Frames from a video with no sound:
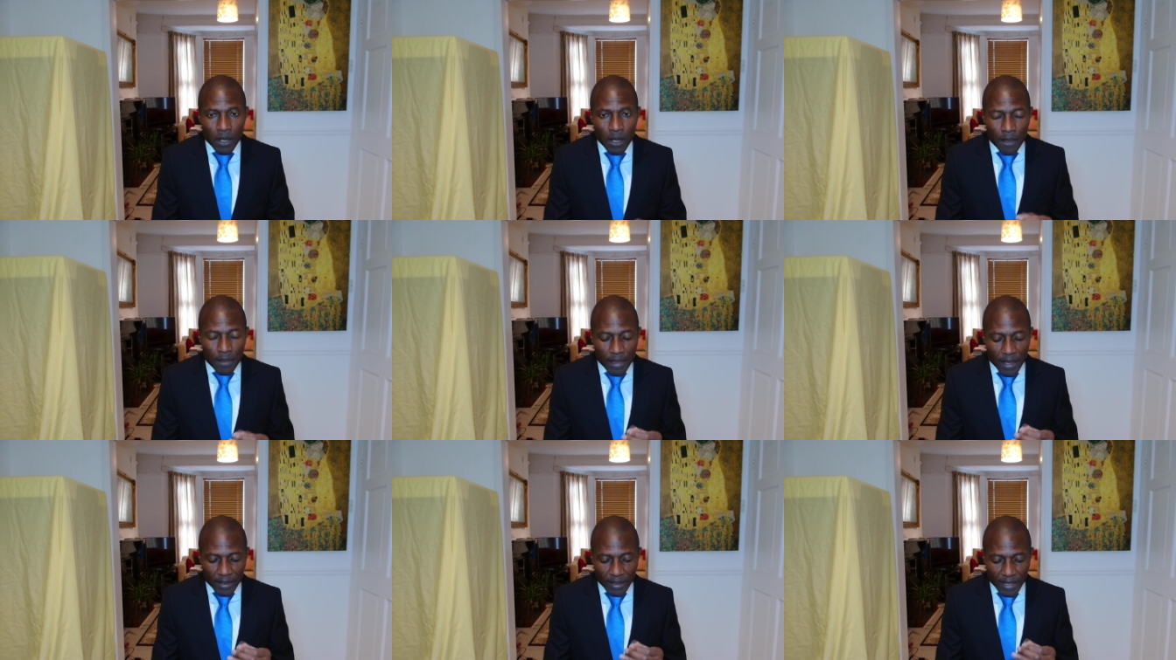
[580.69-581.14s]

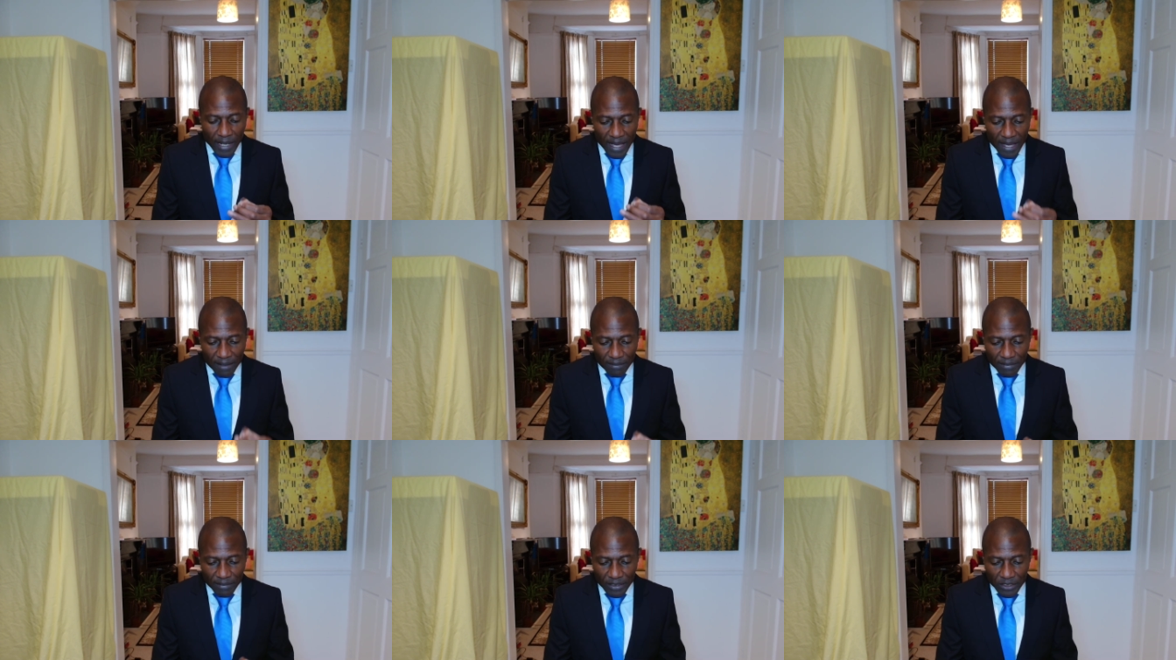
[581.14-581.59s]
that
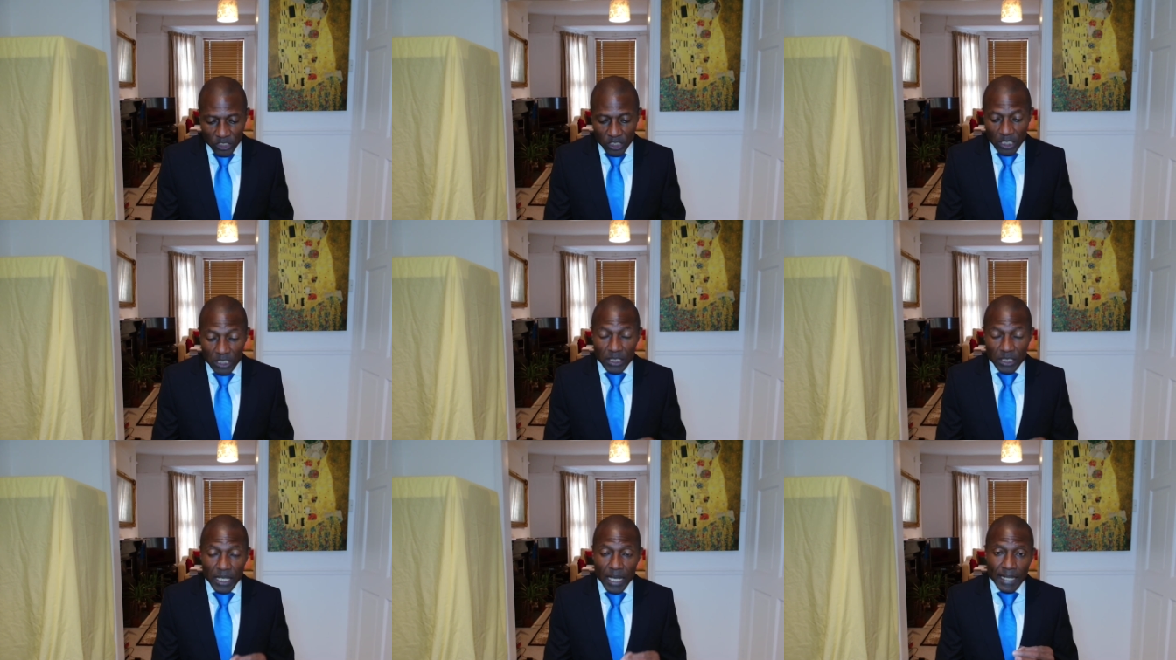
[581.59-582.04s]
Evans
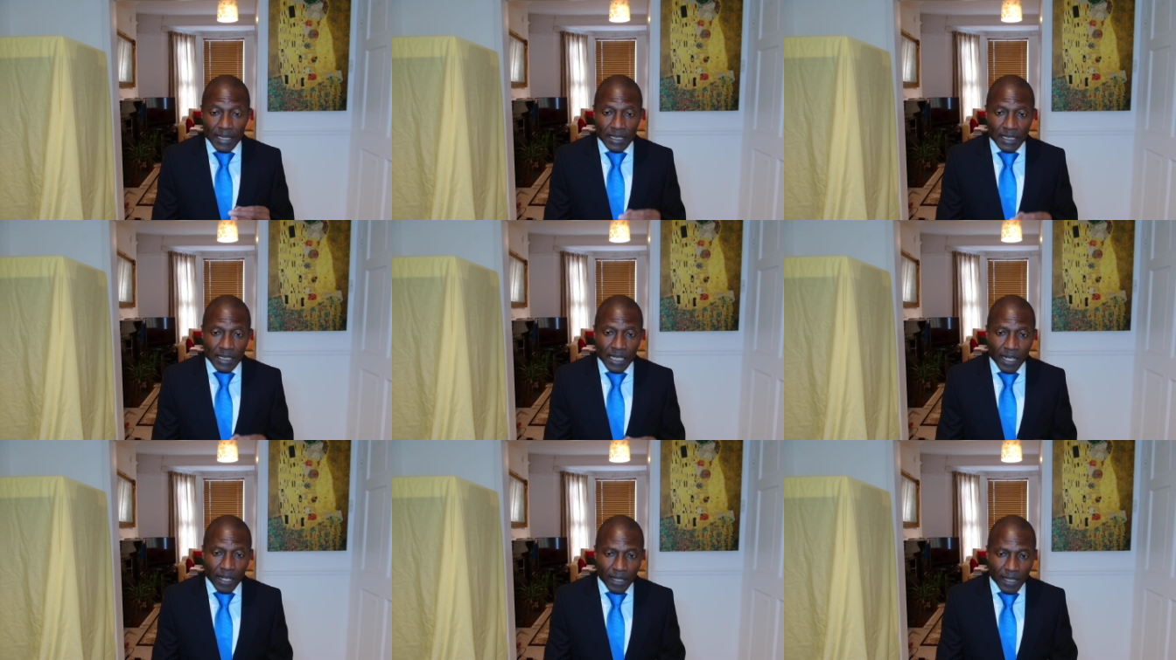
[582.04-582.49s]
is
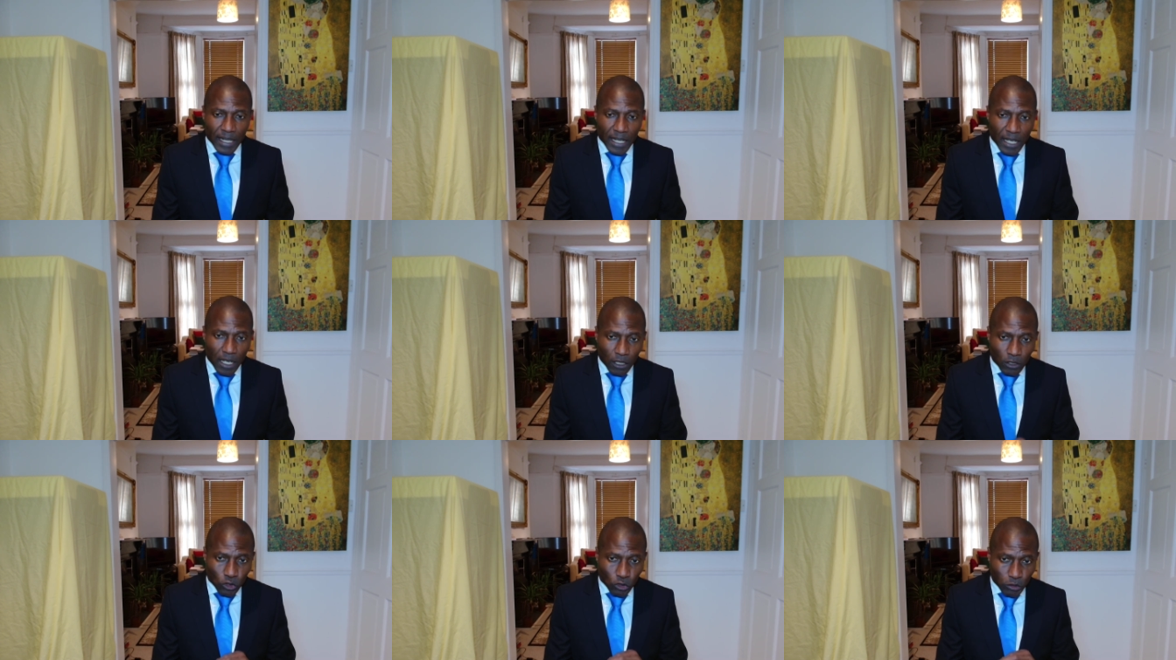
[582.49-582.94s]
entirely
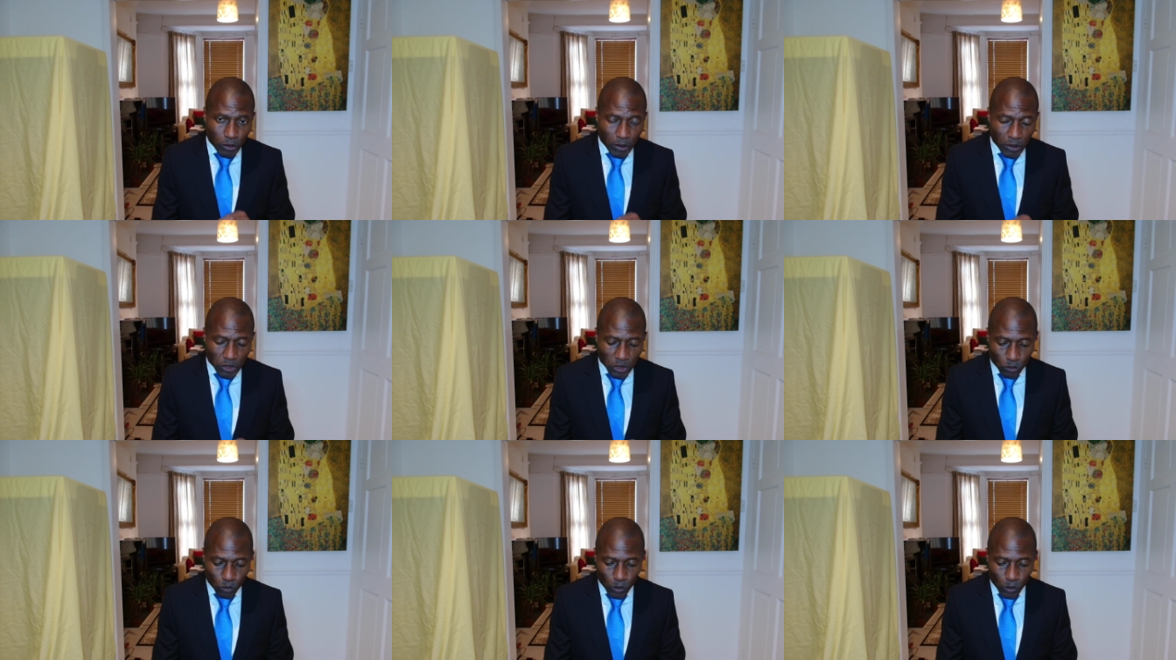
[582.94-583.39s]

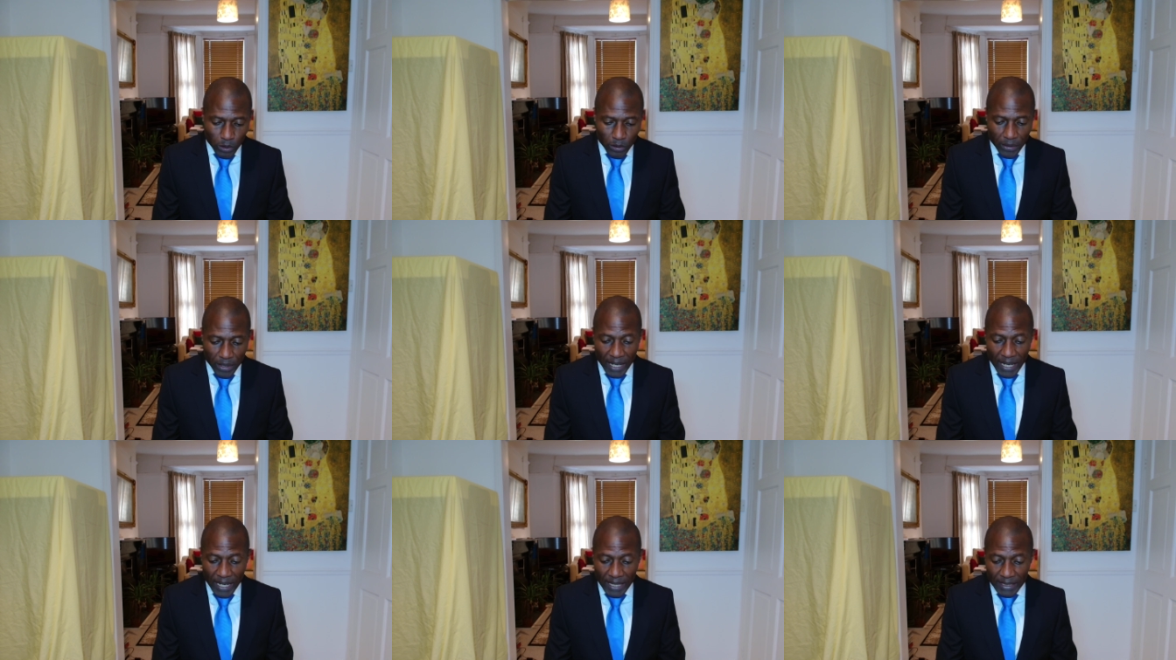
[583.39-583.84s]

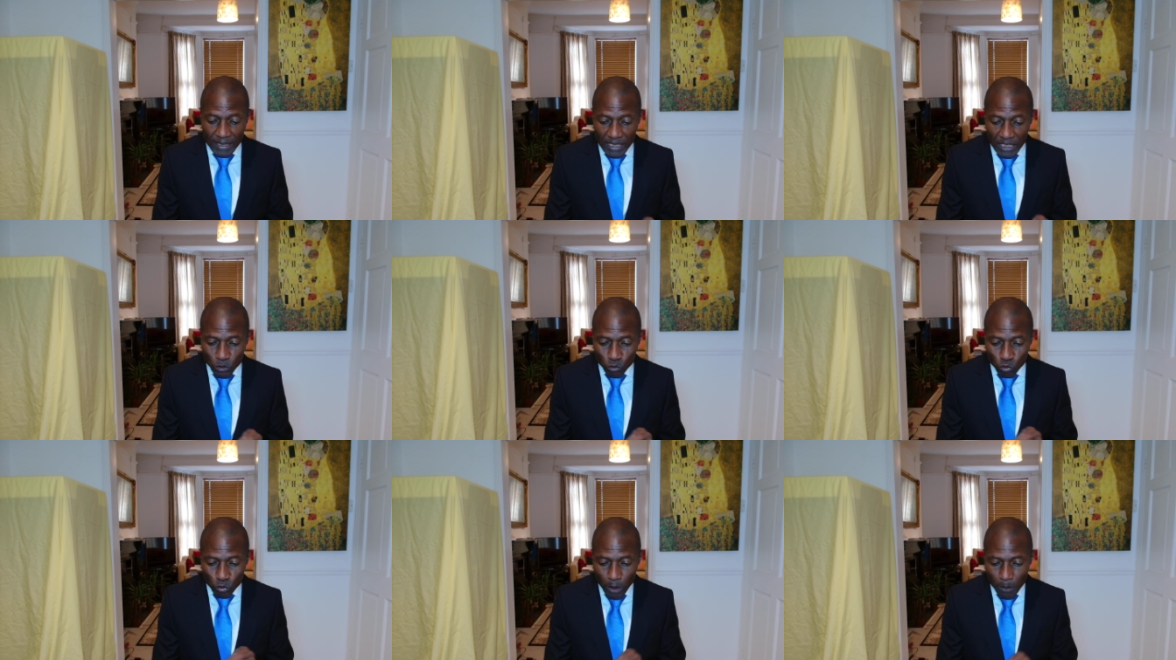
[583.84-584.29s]
untrustworthy and
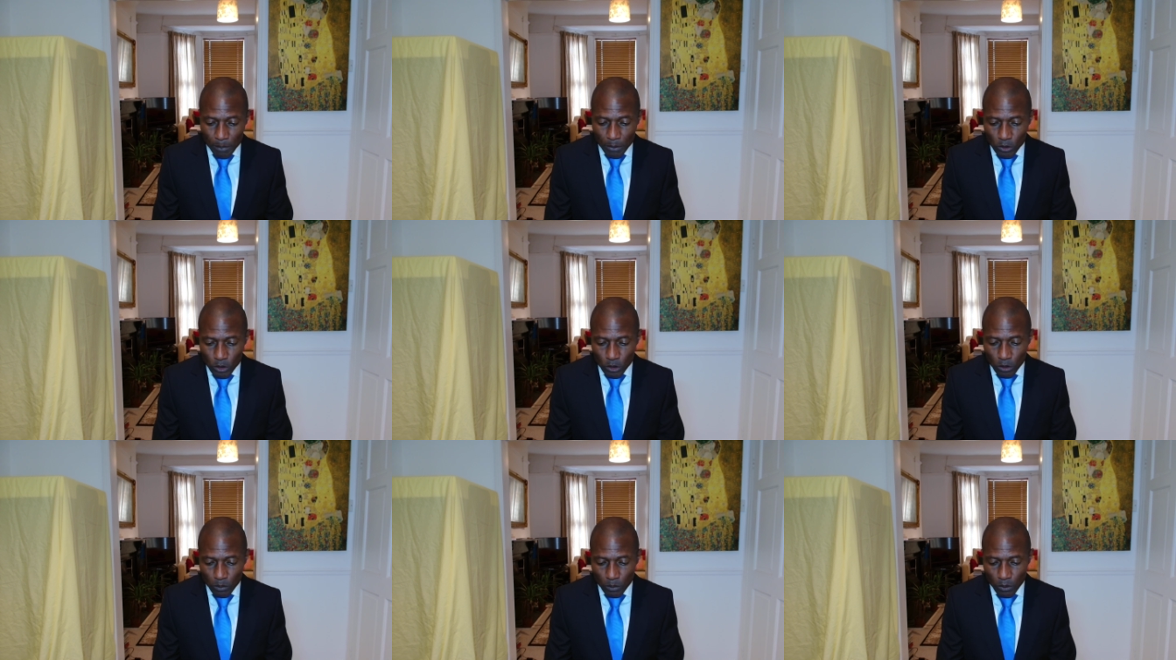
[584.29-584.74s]

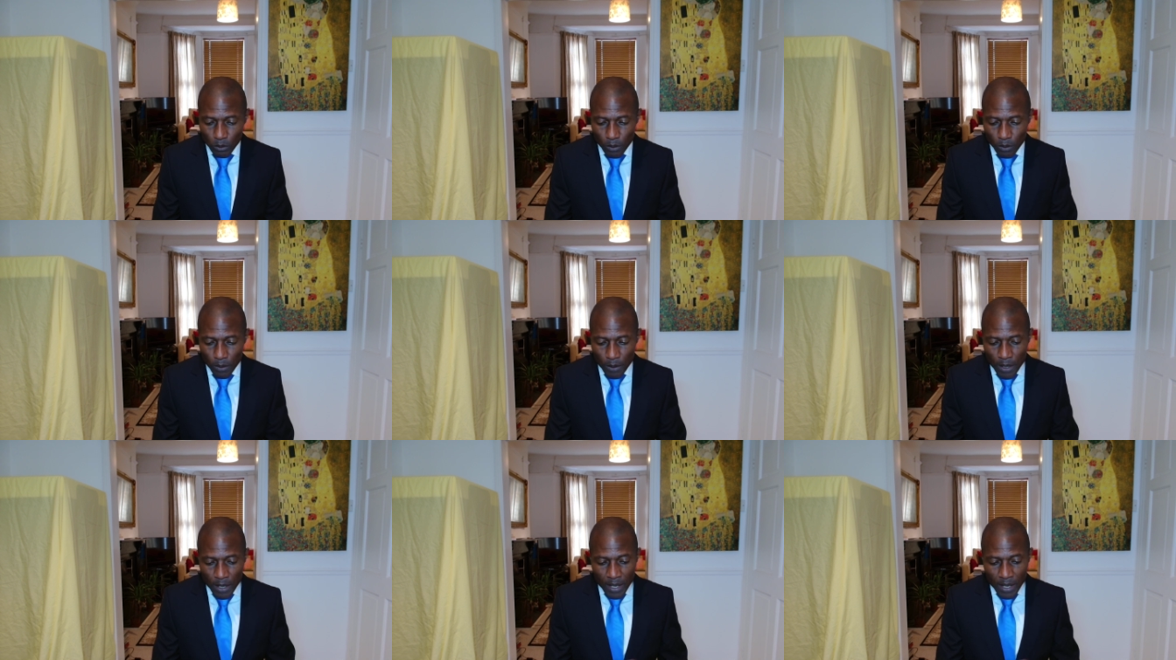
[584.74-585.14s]
disreputable